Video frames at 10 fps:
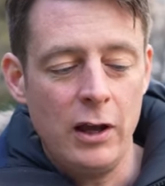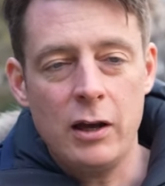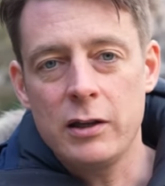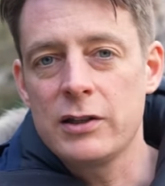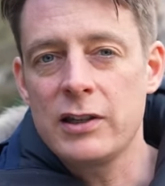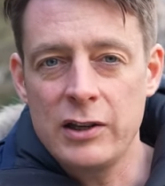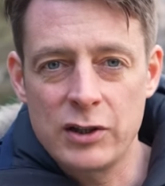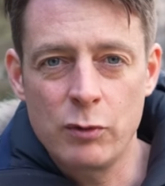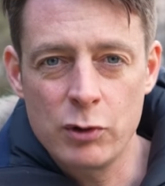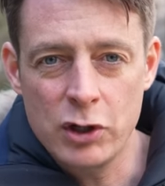The
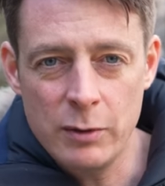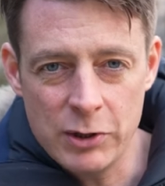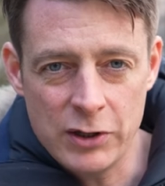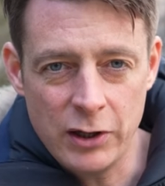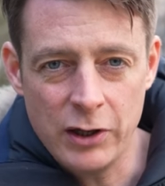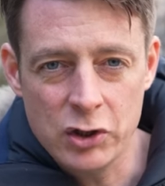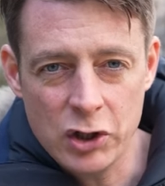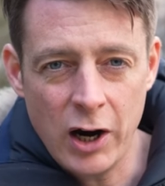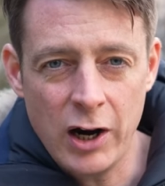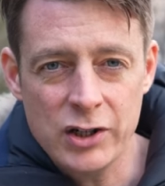Zelensky regime is still in
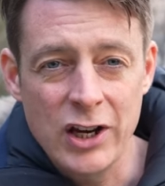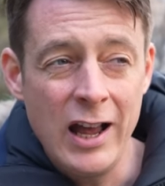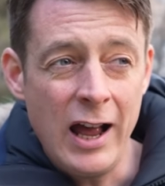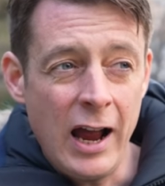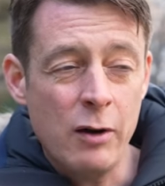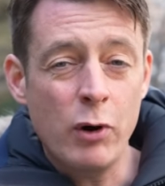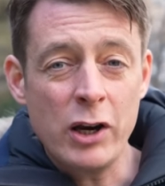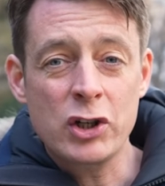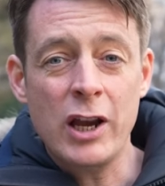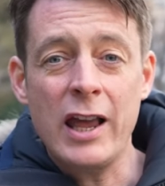charge, and
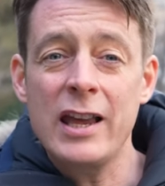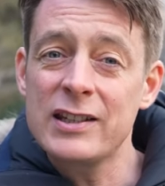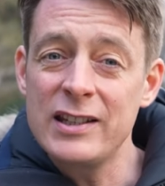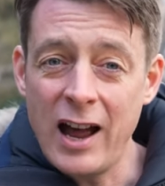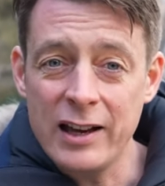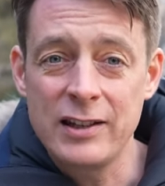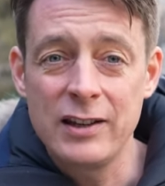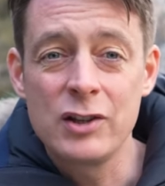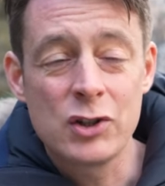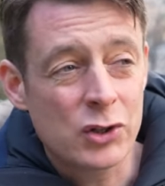Russia is not
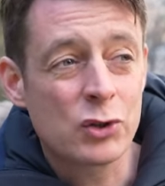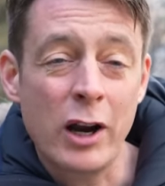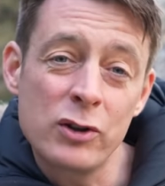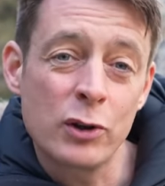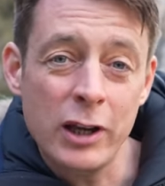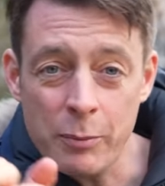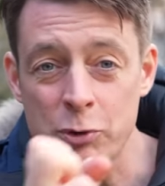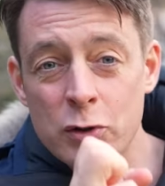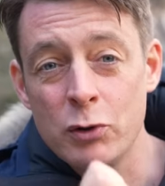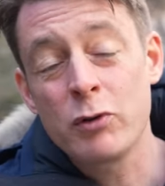just trying to
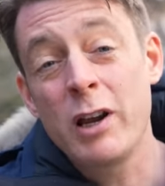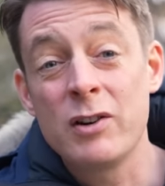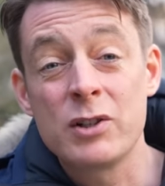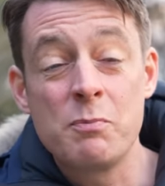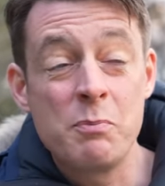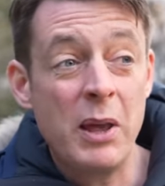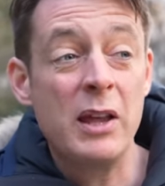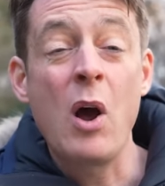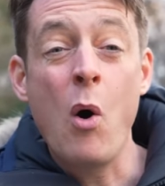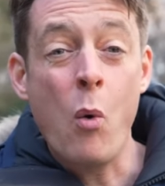capture Ukraine. There's
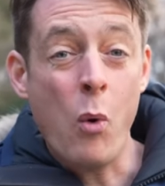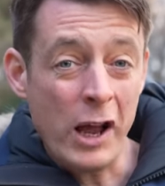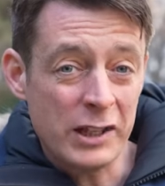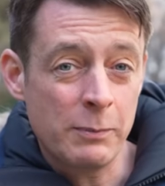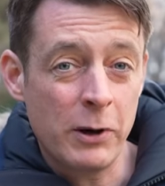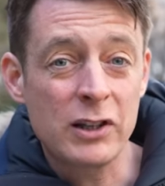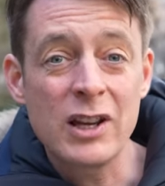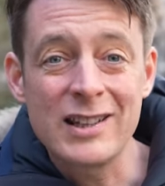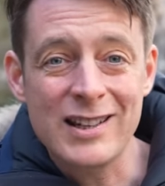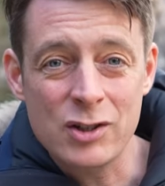been widespread
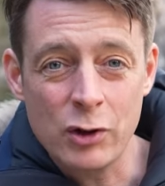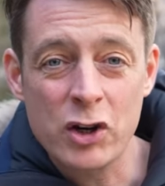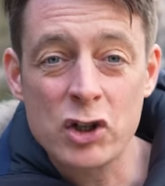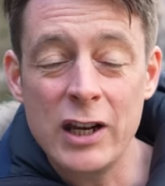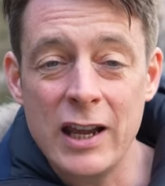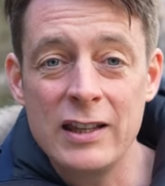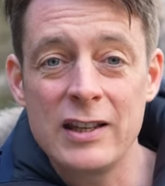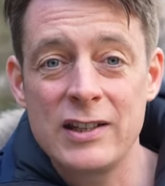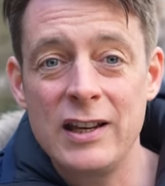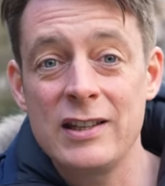destruction in the
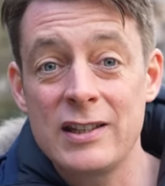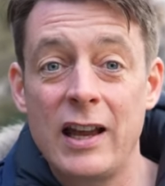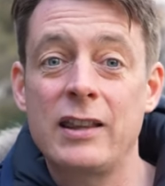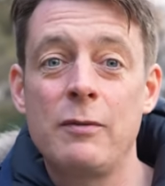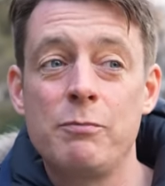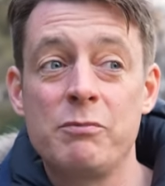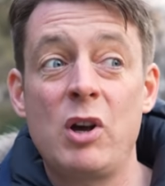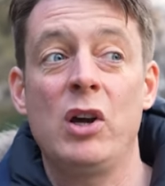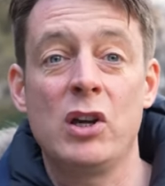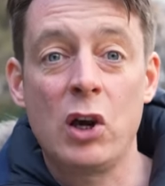cities that they've
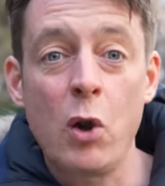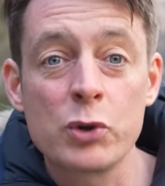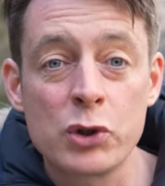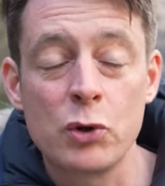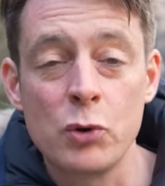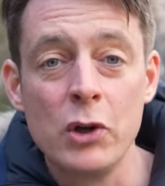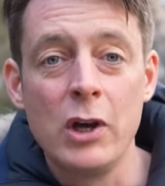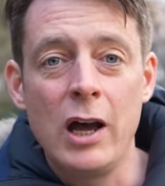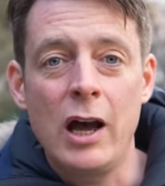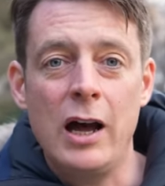gotten close to,
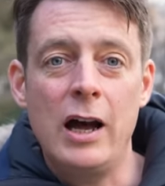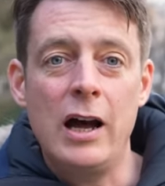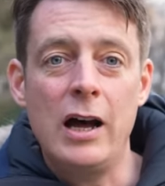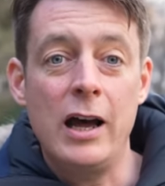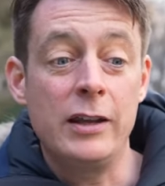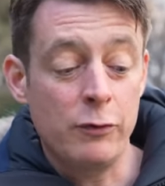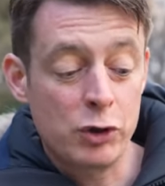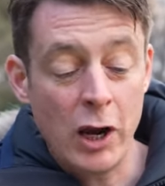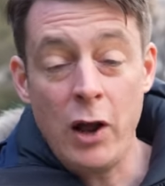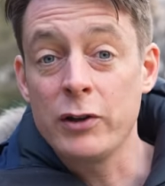and they've
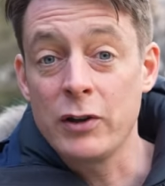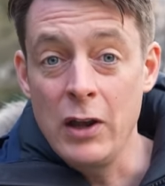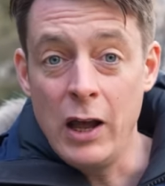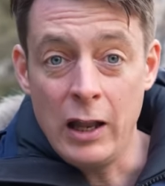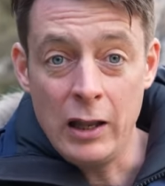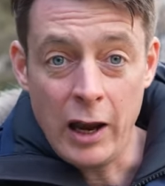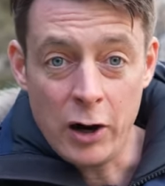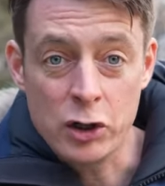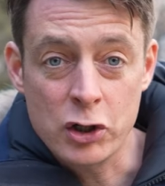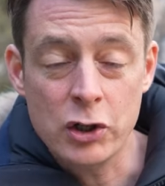shelled
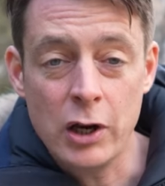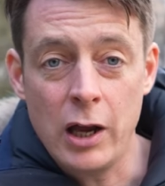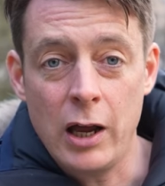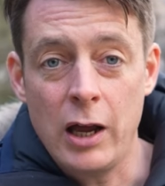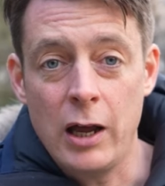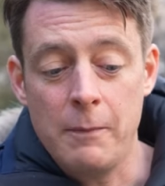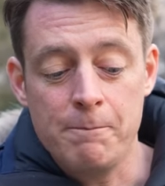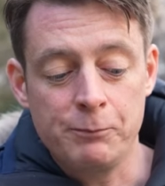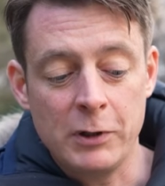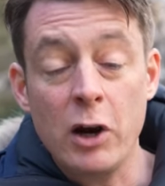large
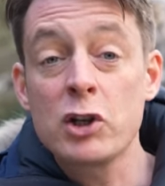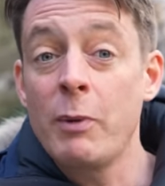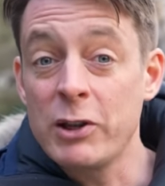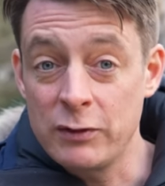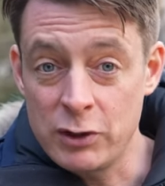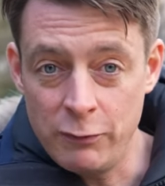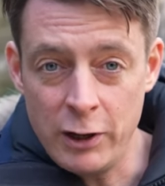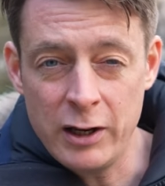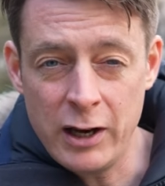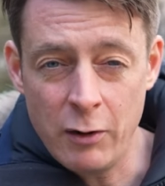amounts of
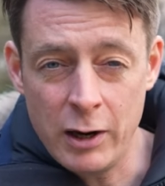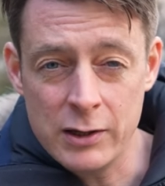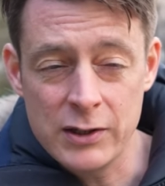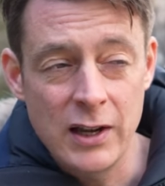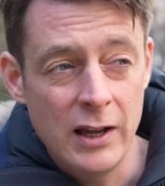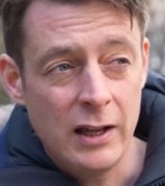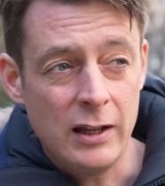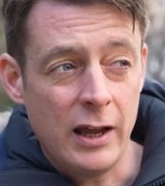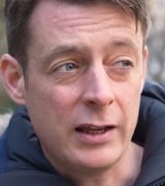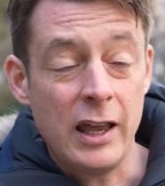civilian areas,
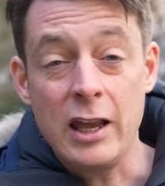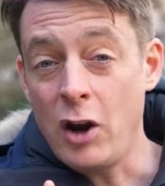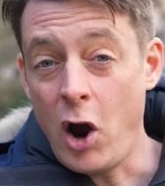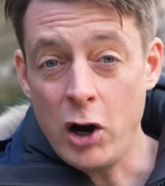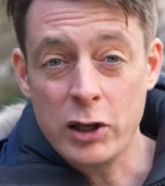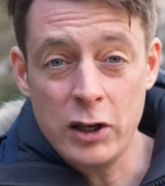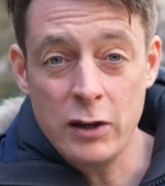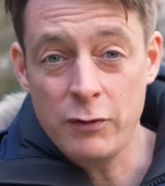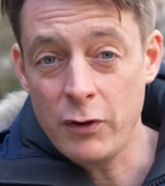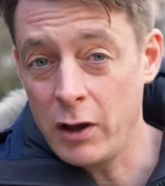like in
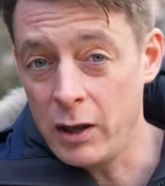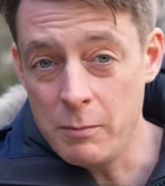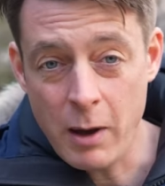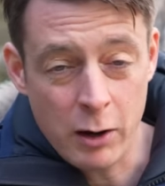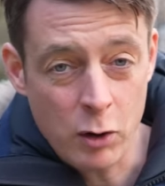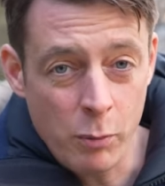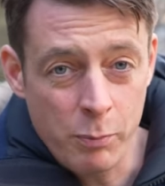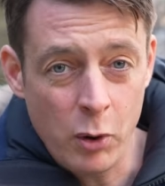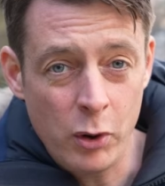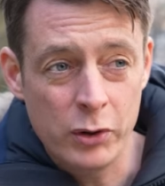Kharkiv, in
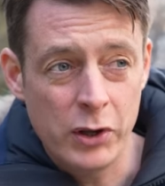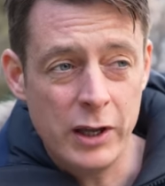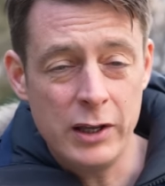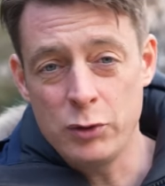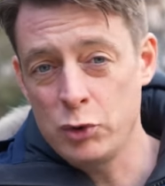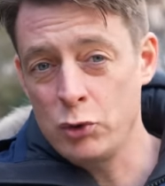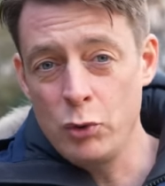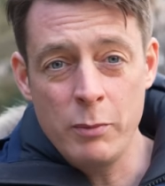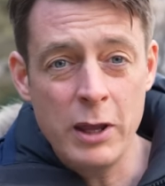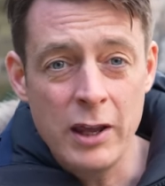Mariupol, in
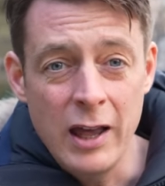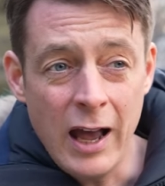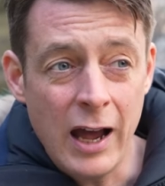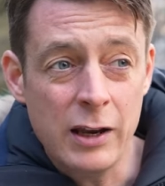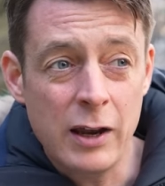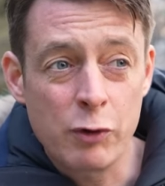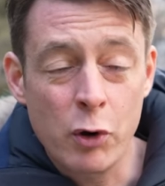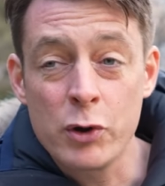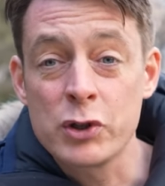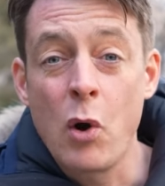Sumy, and they've
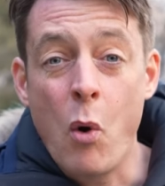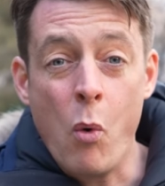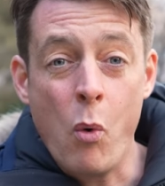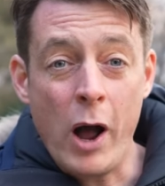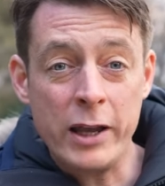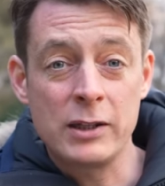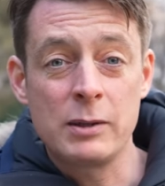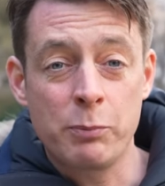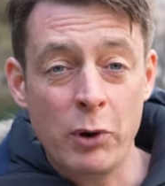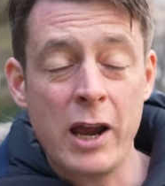caused
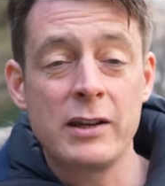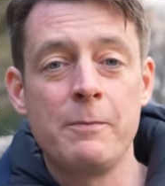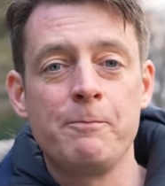widespread